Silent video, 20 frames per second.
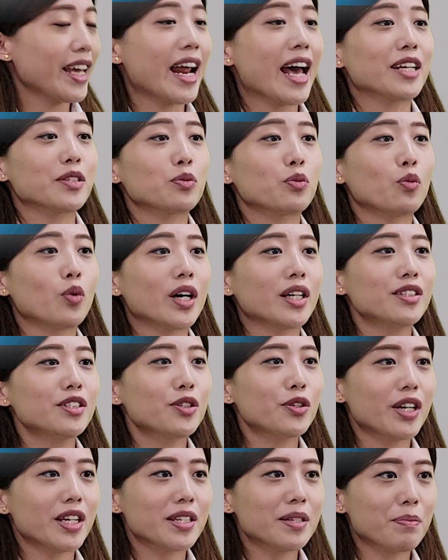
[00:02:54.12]
has one
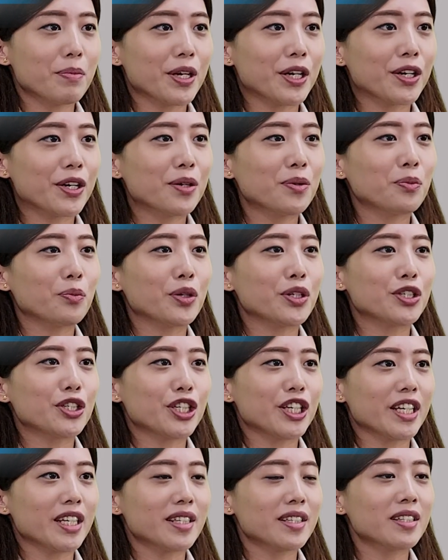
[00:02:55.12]
transmitter, which
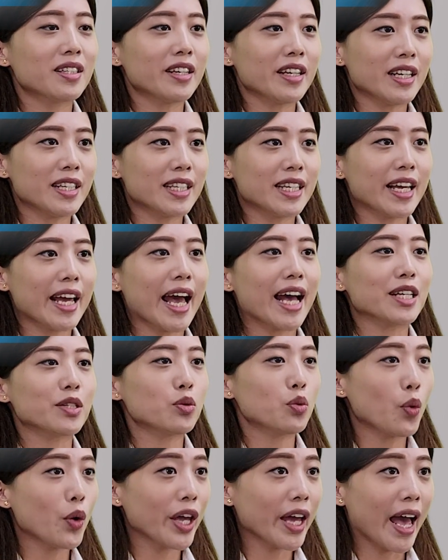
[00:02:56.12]
is EZCast
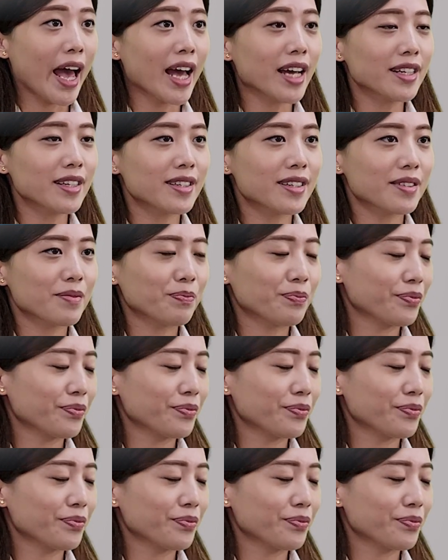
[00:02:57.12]
TwinX,